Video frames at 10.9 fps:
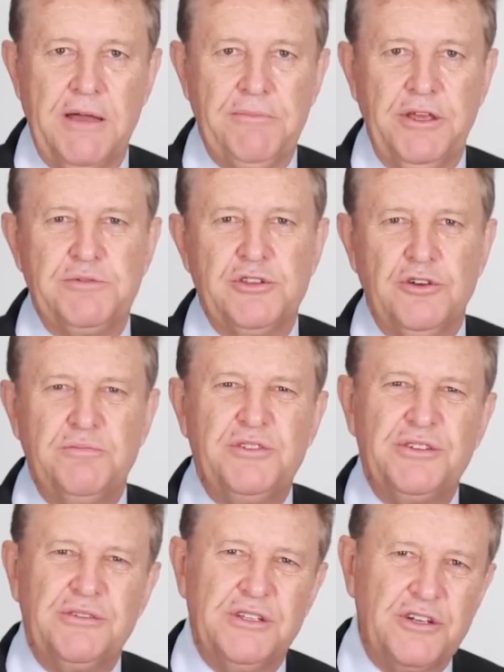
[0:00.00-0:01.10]
can be absorbed
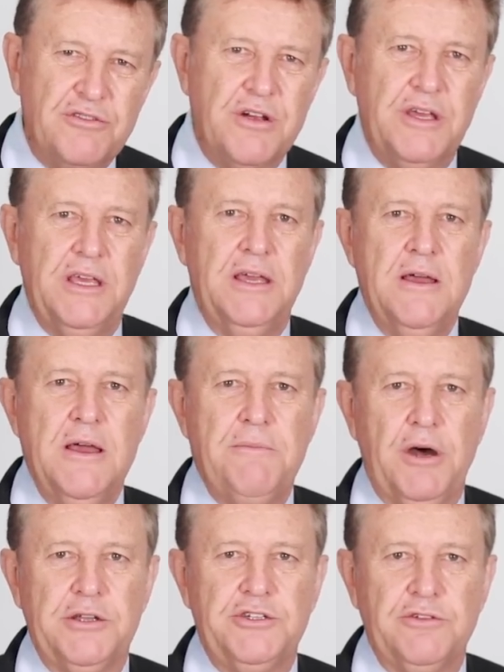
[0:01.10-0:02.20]
to a degree
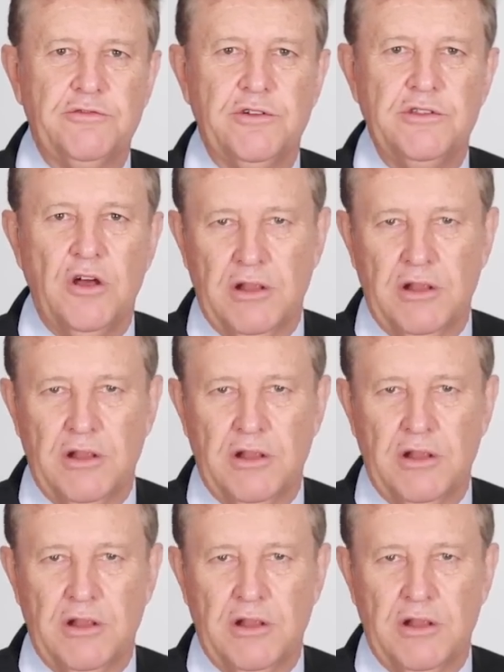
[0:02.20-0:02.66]
by children